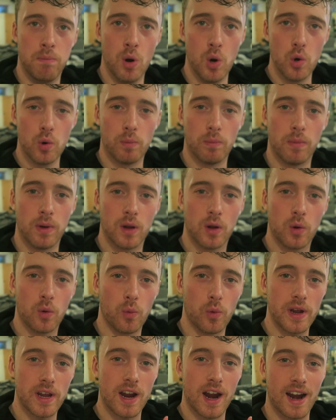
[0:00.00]
Boom!
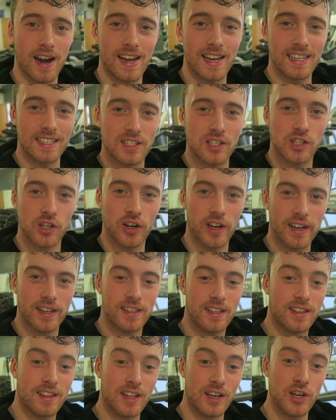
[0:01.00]
We are
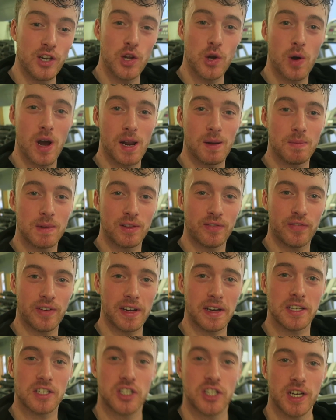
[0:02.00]
inside the New Element
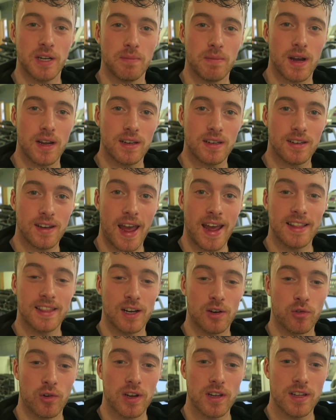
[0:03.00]
Fitness Gym, man.
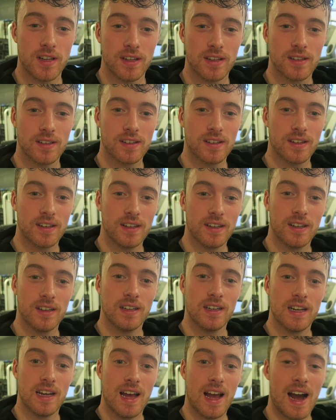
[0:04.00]
Ain't that right? That's right,
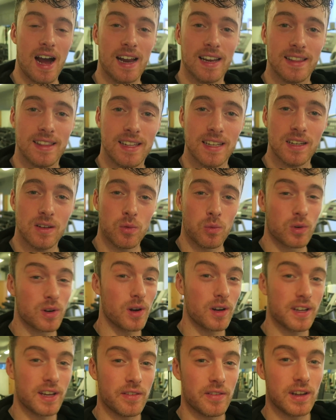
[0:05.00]
man. And this, we're
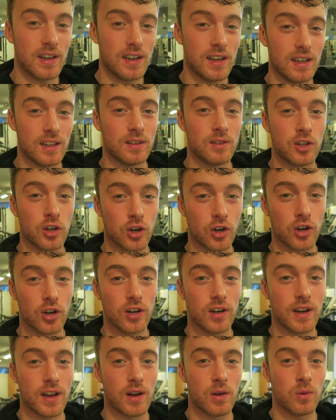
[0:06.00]
gonna give you a little
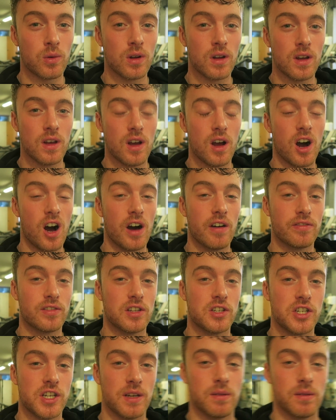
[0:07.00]
tour now of the